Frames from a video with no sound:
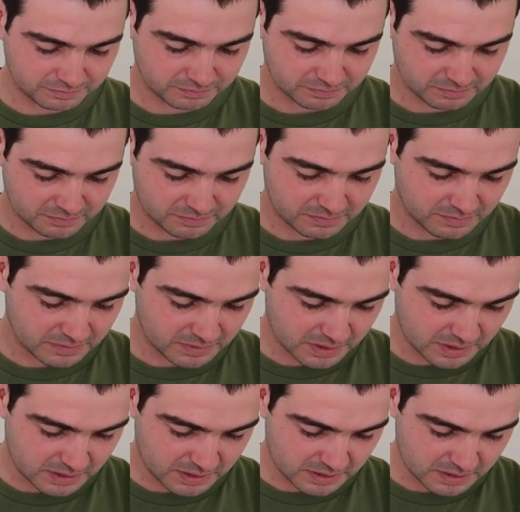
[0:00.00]

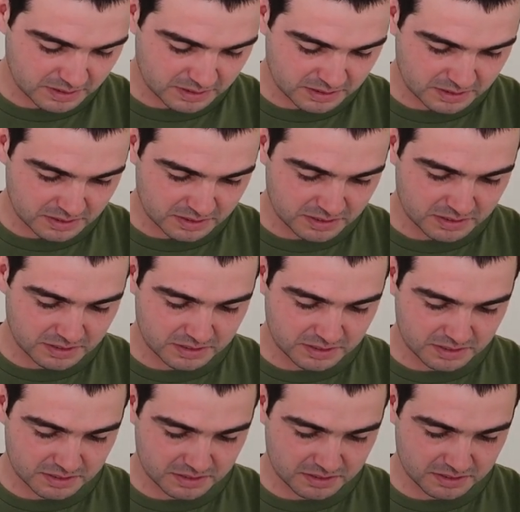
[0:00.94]

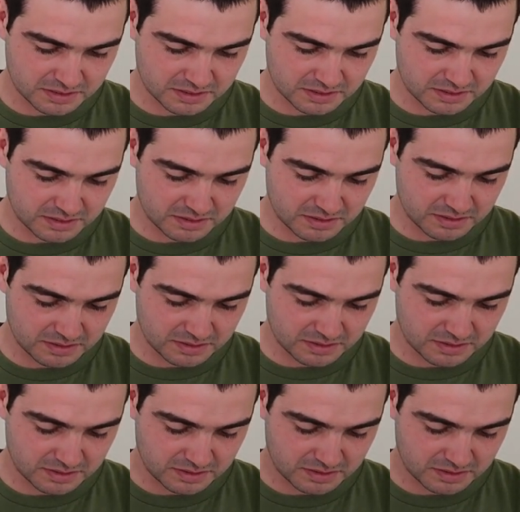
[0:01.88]
This person isn't speaking.